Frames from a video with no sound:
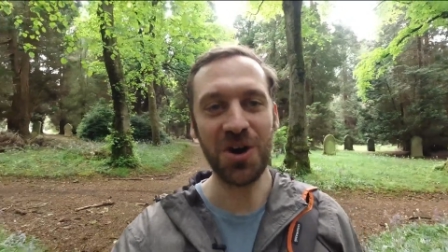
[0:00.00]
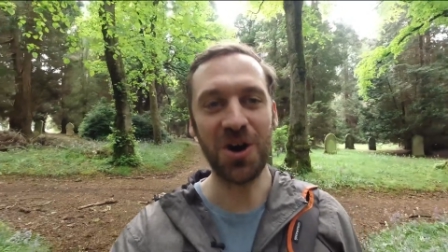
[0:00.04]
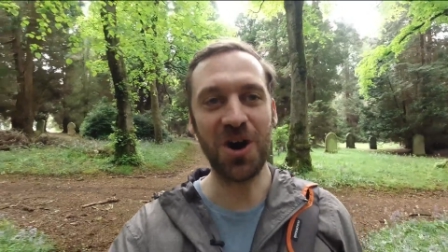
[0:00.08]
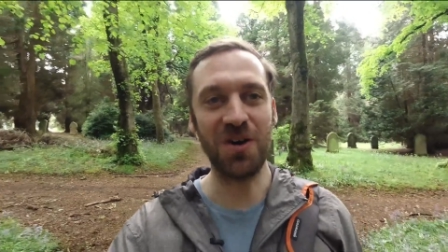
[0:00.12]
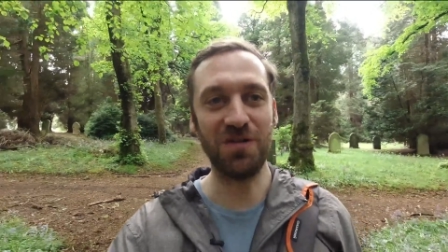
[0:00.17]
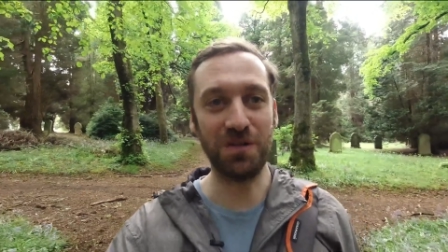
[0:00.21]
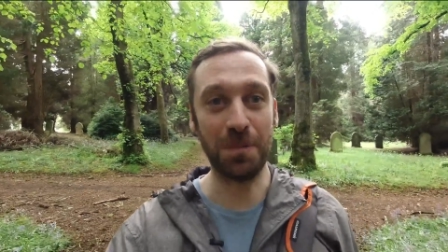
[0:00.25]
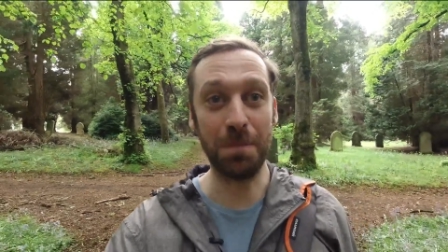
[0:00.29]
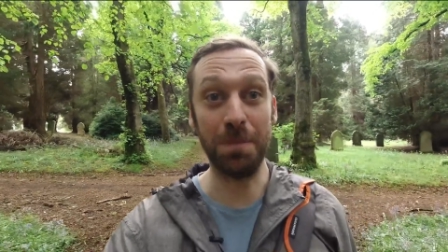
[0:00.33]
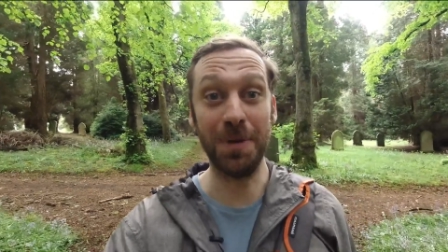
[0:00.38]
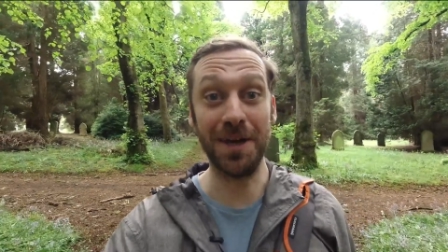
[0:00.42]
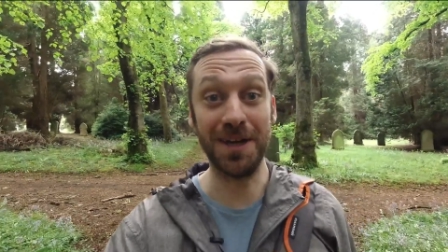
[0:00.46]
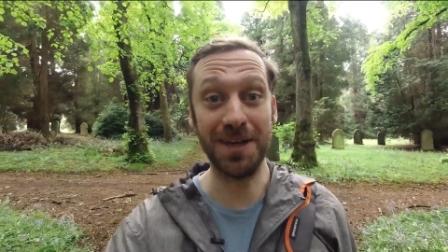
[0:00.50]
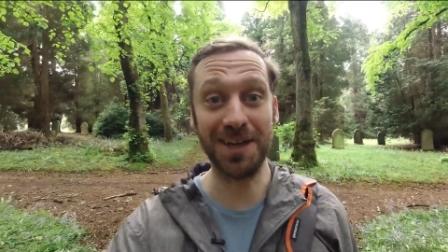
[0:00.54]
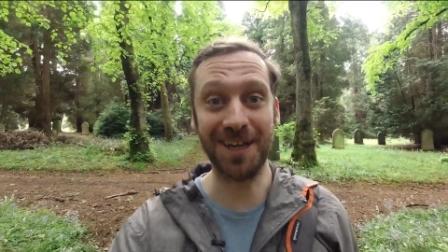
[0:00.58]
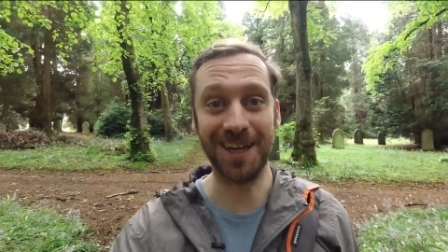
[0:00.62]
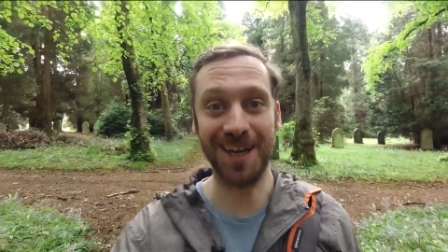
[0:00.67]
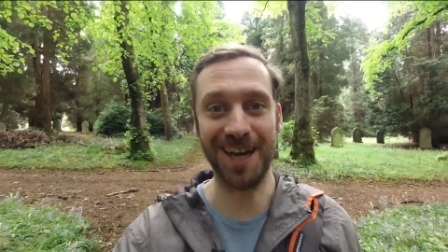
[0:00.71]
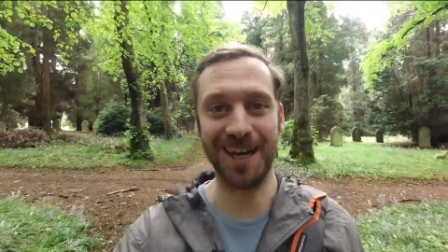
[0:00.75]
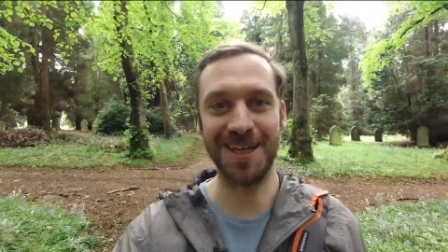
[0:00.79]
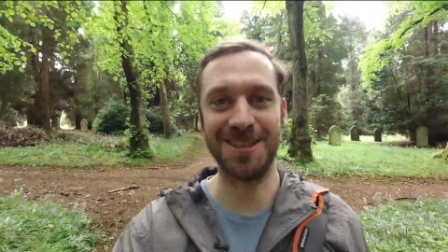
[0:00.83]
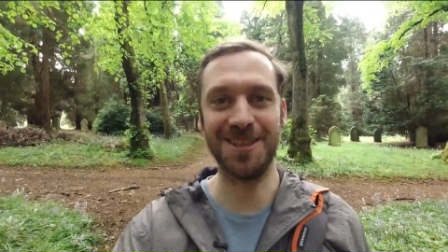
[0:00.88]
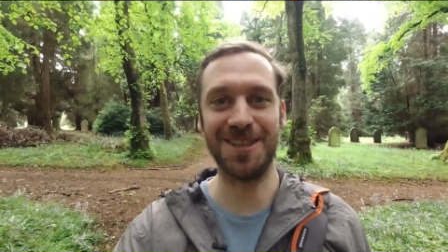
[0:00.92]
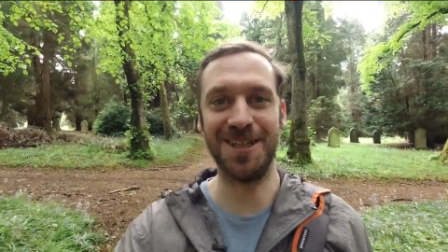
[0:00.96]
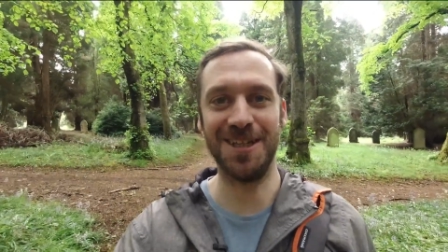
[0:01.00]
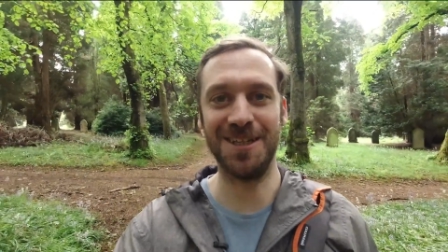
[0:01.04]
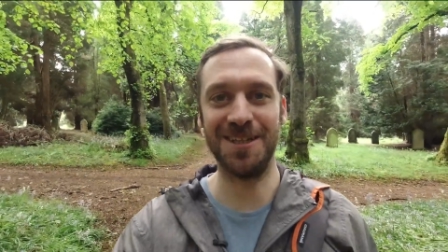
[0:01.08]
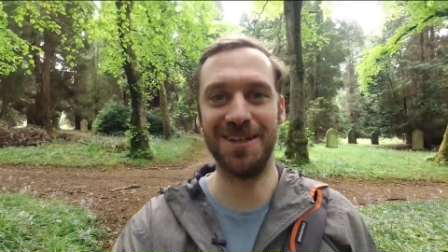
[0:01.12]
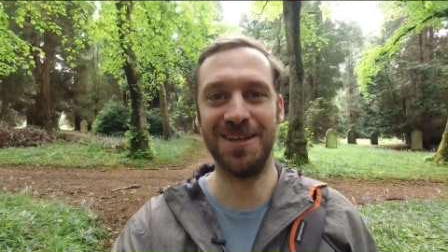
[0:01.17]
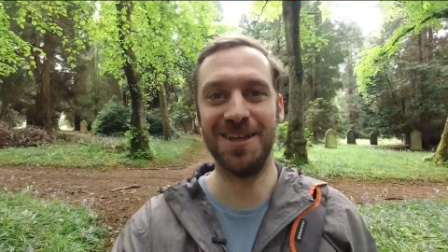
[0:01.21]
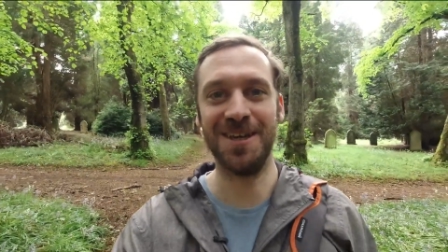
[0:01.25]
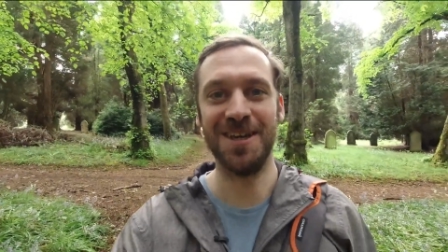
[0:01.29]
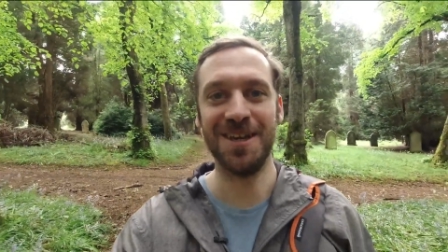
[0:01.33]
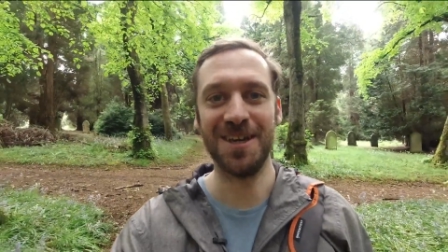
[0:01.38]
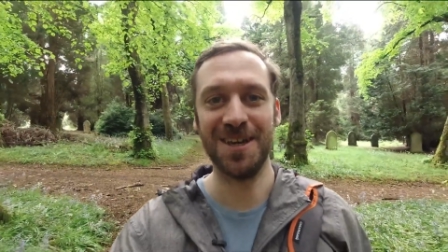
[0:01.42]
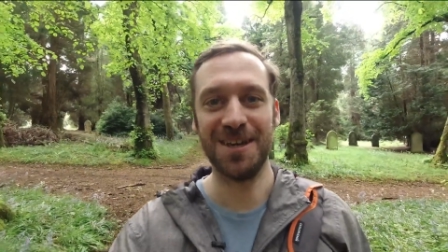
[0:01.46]
of a bee collecting
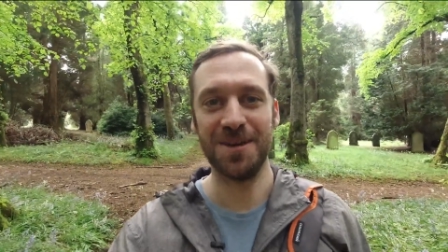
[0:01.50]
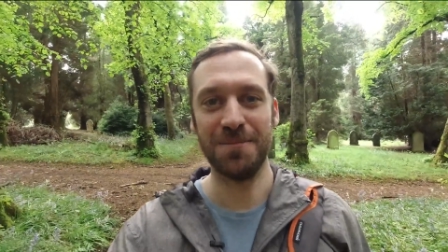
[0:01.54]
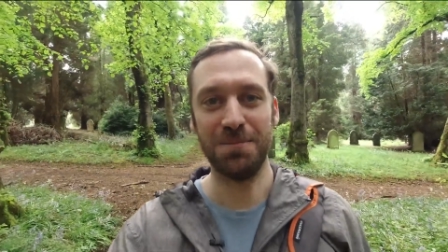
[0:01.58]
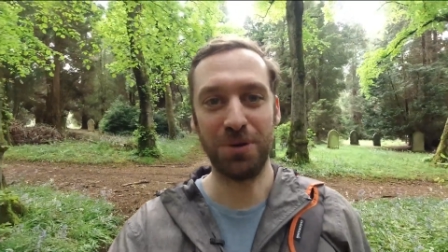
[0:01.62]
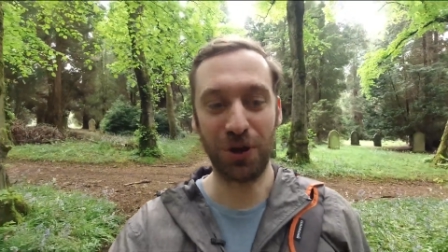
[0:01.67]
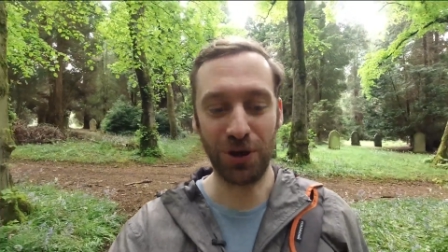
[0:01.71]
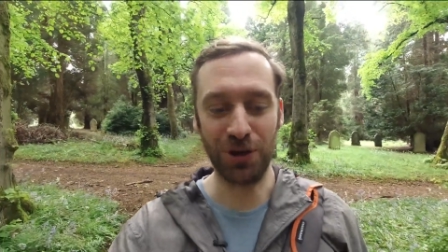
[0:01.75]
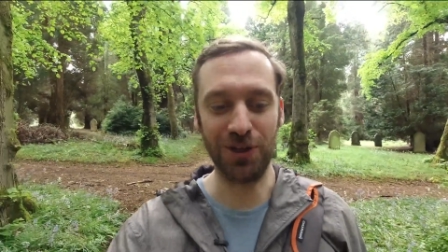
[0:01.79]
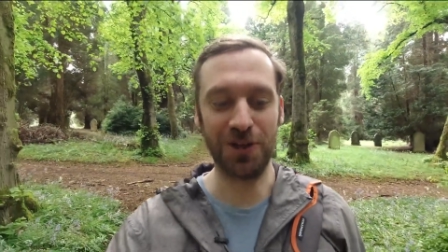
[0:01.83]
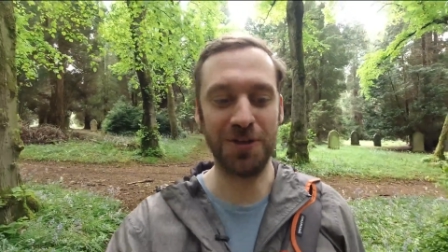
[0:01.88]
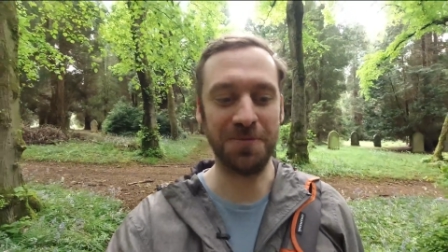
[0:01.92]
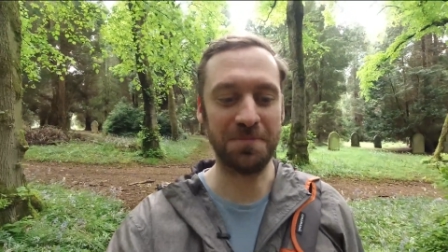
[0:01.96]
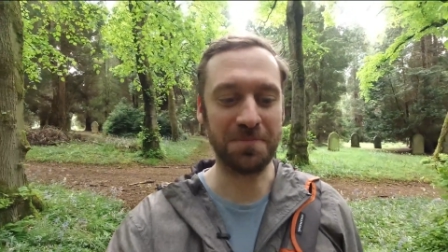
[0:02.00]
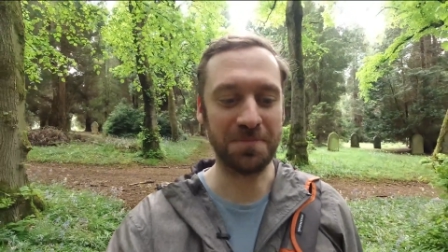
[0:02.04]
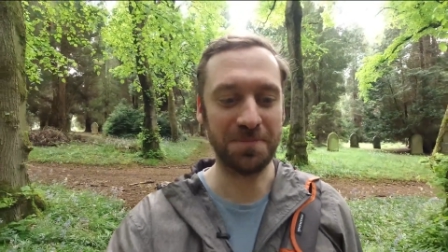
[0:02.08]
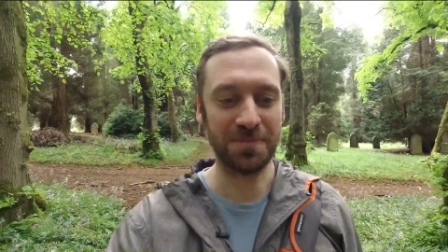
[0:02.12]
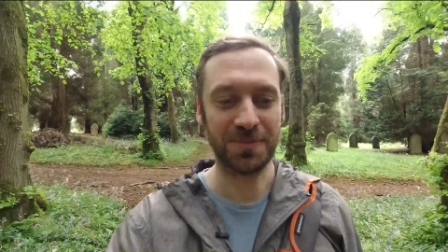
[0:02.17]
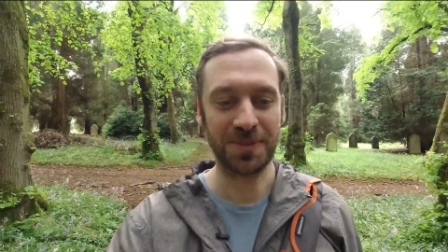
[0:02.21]
pollen.